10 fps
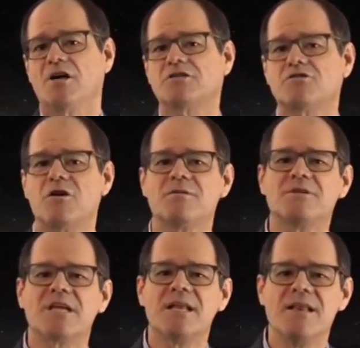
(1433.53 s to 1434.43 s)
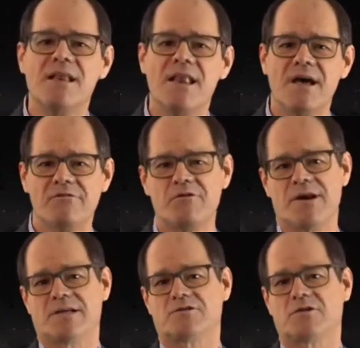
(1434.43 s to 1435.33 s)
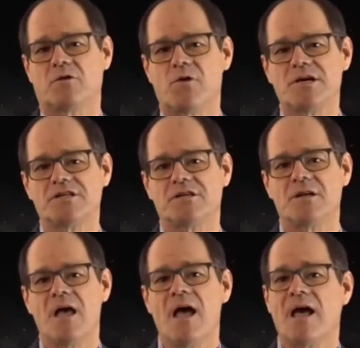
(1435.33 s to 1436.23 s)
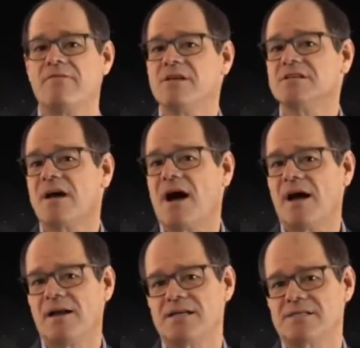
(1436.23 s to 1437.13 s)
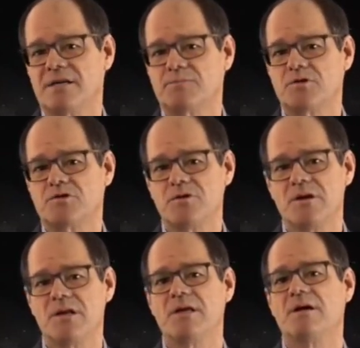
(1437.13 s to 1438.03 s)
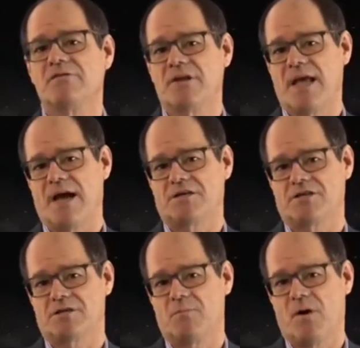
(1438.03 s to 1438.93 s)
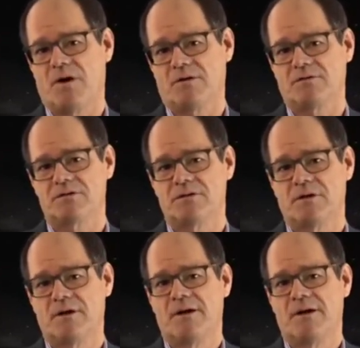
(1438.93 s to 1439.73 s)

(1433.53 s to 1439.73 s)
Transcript: Astronomers can never answer the question, and this highlights the absurdity of the gaseous models.